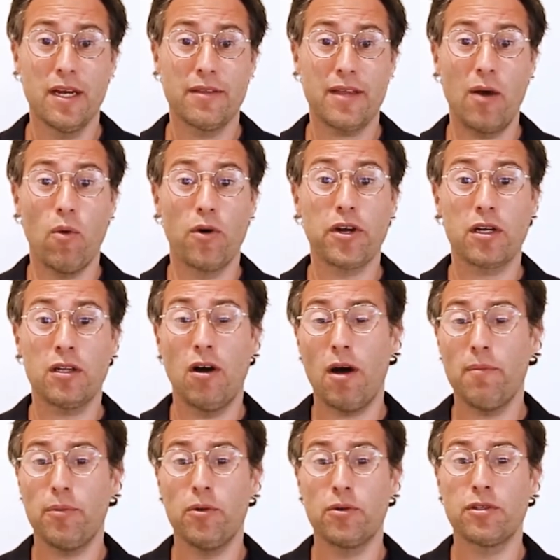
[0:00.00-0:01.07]
They want a
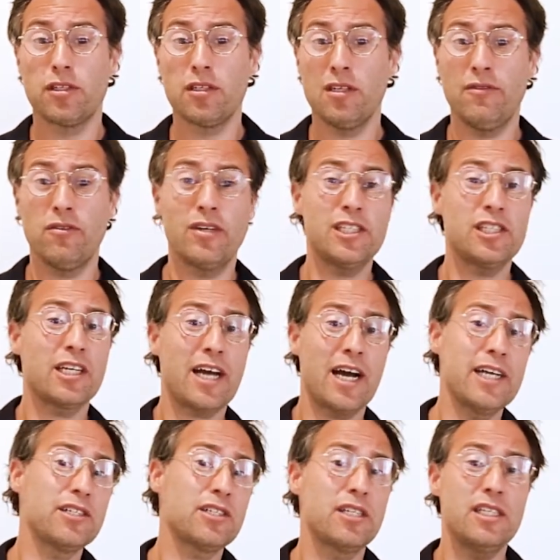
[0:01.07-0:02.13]
client portal to deliver
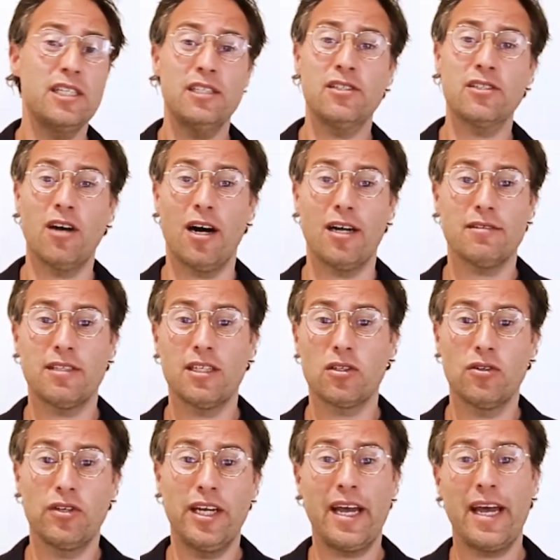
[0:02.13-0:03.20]
education and insights,
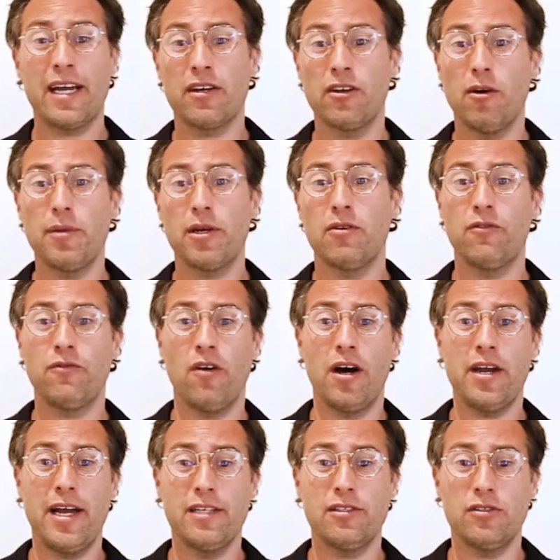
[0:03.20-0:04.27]
including economic or
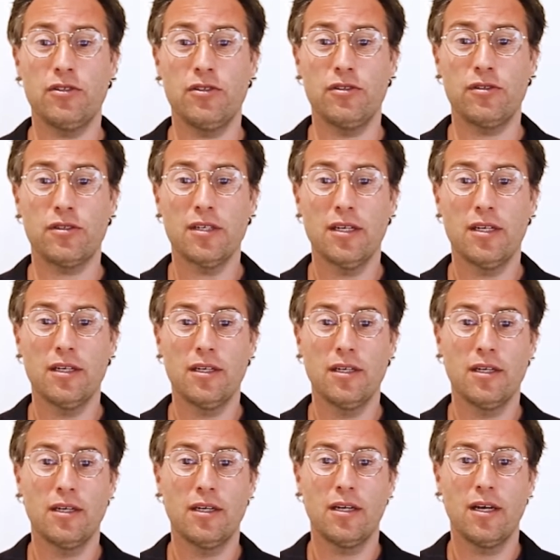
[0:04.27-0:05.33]
finance news.
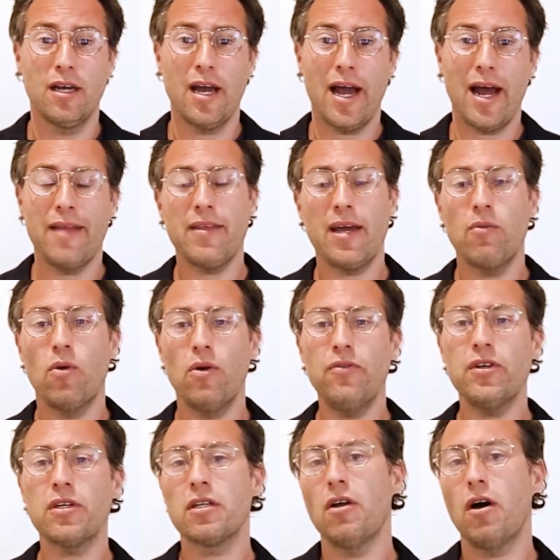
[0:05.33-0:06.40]
And they want
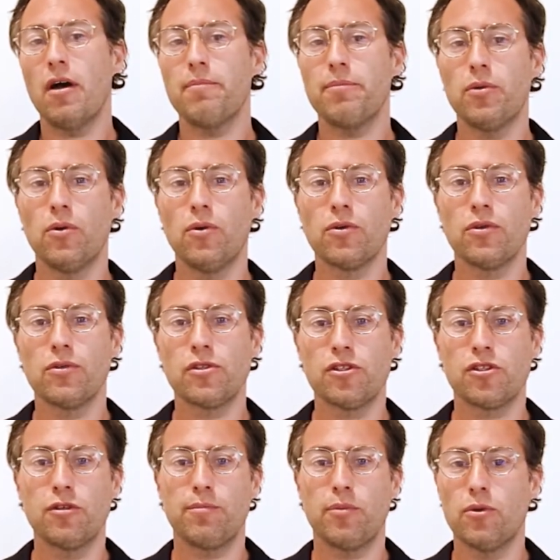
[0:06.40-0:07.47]
the client portal to
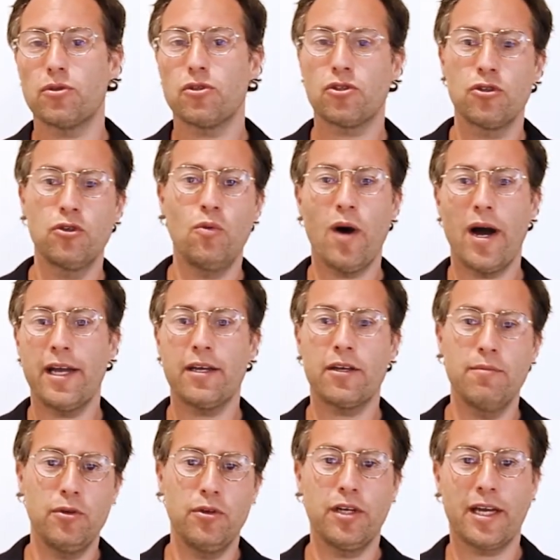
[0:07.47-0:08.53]
support two-way
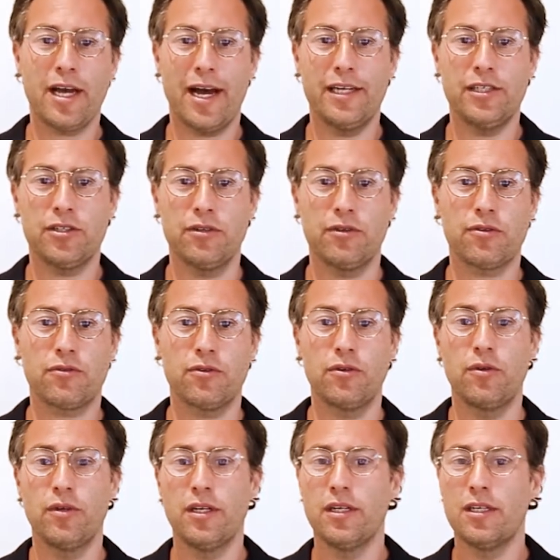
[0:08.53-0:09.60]
communication
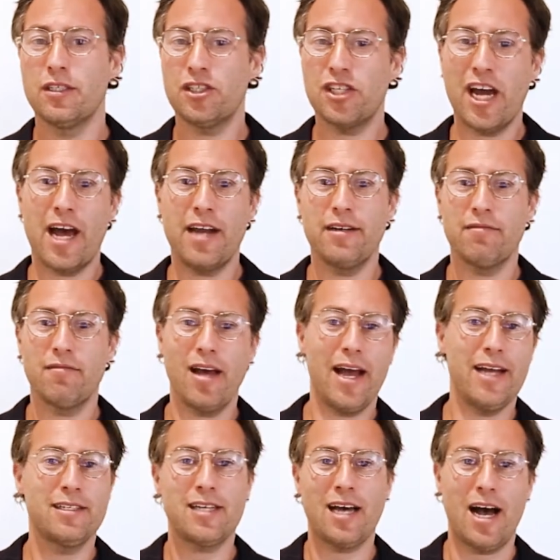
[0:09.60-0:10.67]
through chat
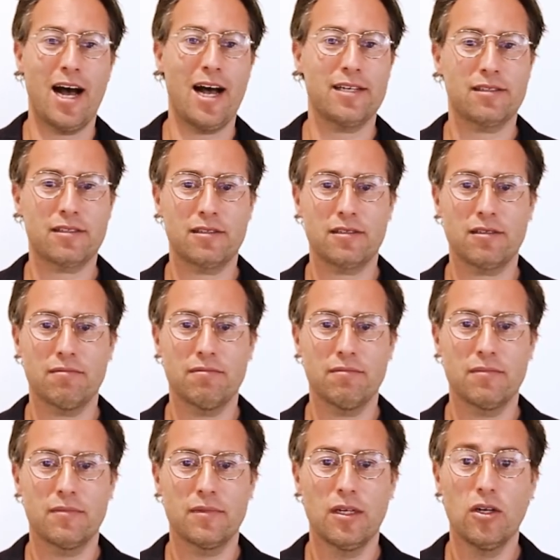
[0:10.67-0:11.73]
and tasks,
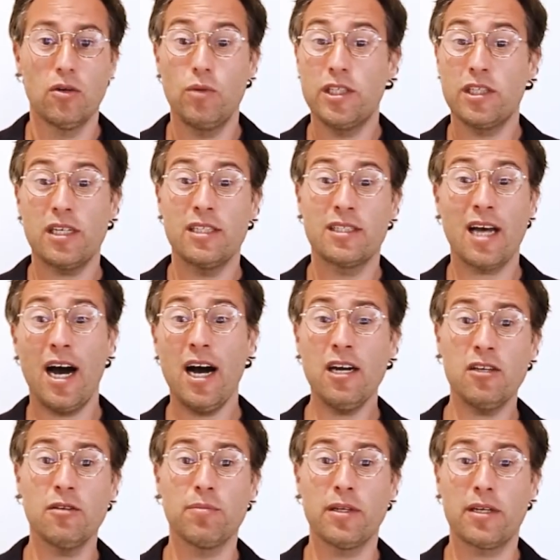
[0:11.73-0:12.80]
which is
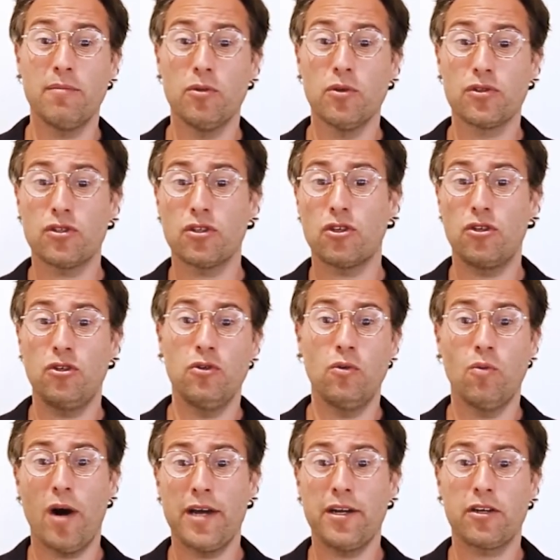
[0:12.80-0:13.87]
arguably a more secure
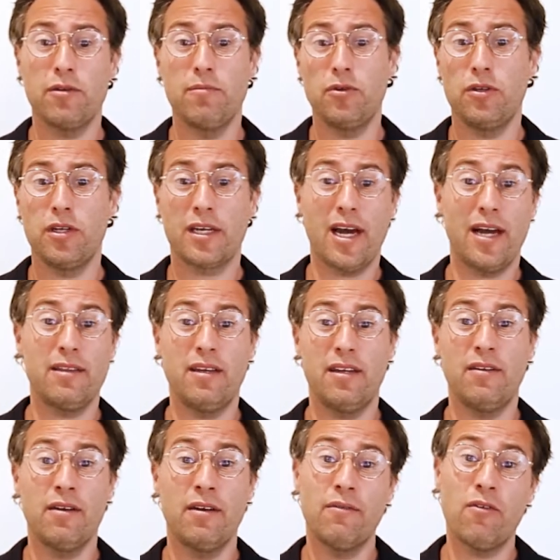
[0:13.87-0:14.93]
way to communicate
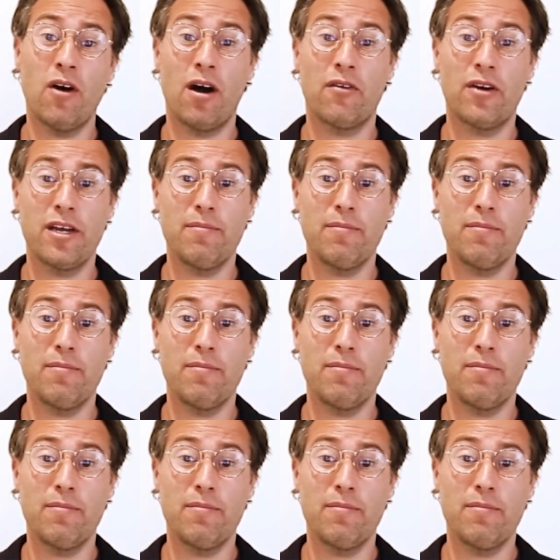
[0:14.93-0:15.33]
than via